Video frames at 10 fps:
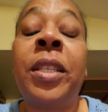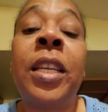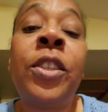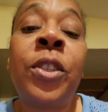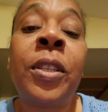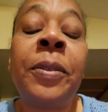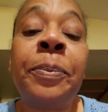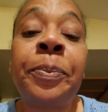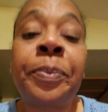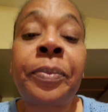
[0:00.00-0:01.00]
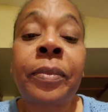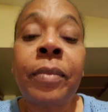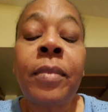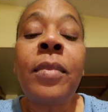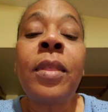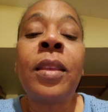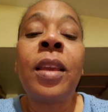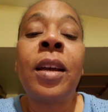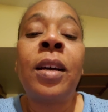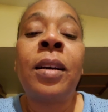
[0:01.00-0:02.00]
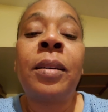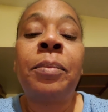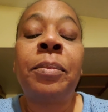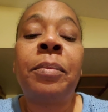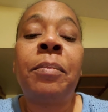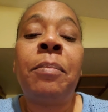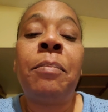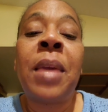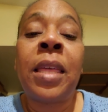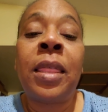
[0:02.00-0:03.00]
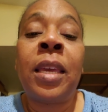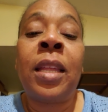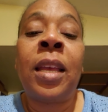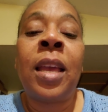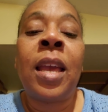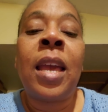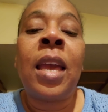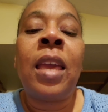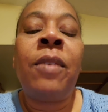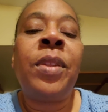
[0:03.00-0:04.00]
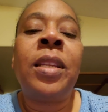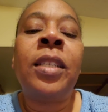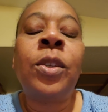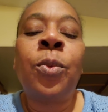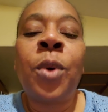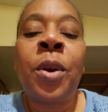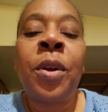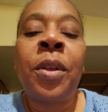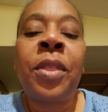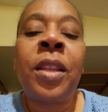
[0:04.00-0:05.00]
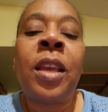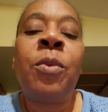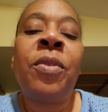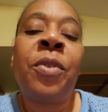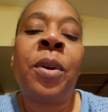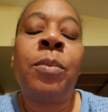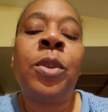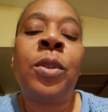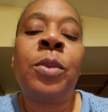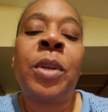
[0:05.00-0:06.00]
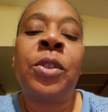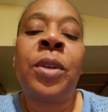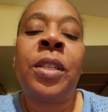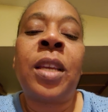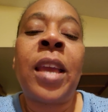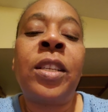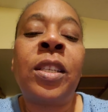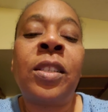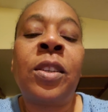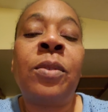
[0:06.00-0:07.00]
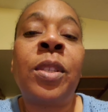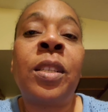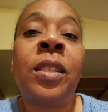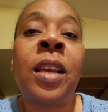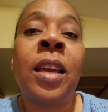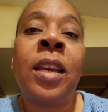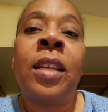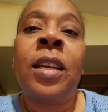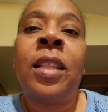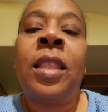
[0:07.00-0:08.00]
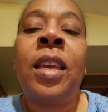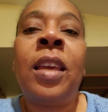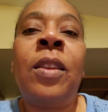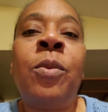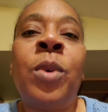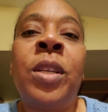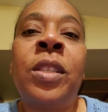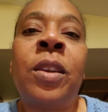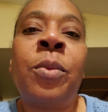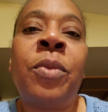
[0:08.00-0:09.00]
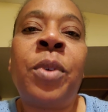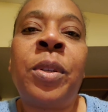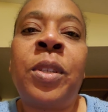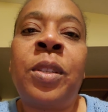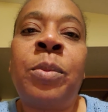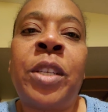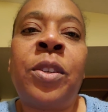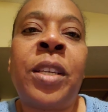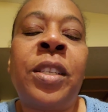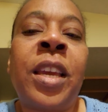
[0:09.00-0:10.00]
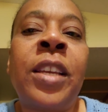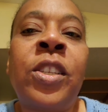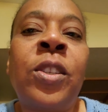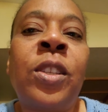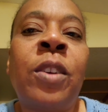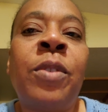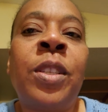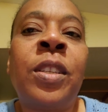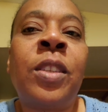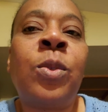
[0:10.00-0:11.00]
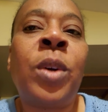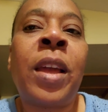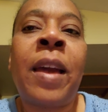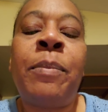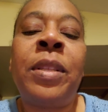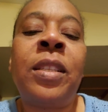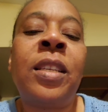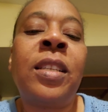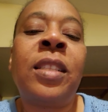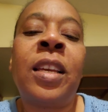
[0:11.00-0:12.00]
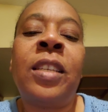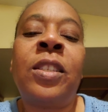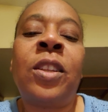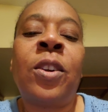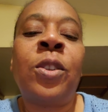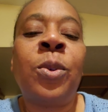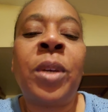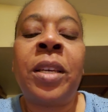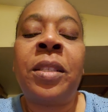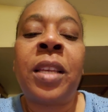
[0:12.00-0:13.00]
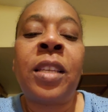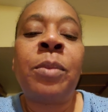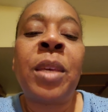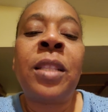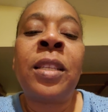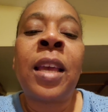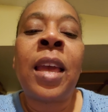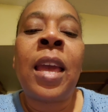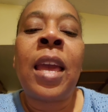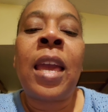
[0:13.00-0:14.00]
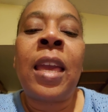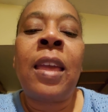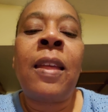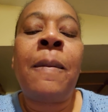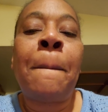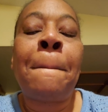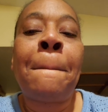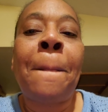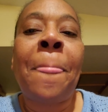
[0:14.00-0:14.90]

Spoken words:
teaching uh, method, if it doesn't work, then they refer them to the special education services. Then, once they're referred to special education services, what happens is they start doing assessments. And